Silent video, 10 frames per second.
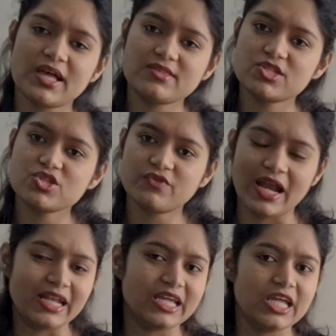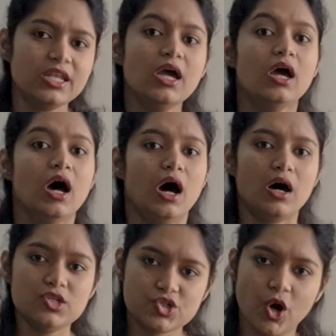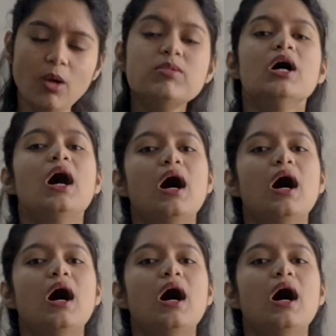chances of getting in a job.